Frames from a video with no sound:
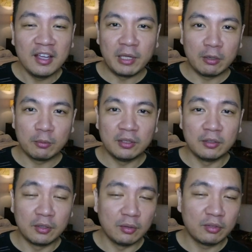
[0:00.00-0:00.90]

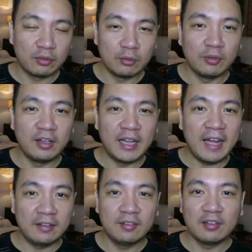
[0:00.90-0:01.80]
Megaworld goes through
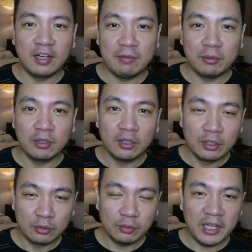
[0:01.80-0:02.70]
that disclaimer
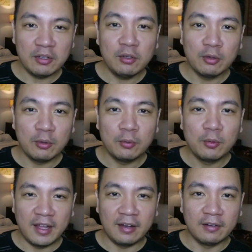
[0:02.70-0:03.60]
to let you know
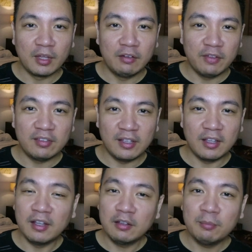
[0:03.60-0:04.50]
that
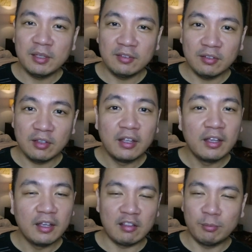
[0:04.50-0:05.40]
investing in their business,
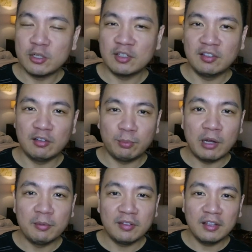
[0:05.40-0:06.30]
as much as it's
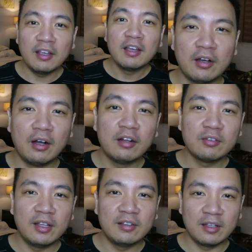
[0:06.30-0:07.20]
promising,
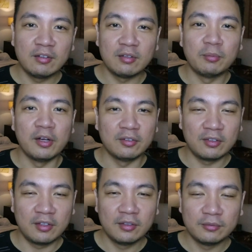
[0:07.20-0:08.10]
also entails some risk.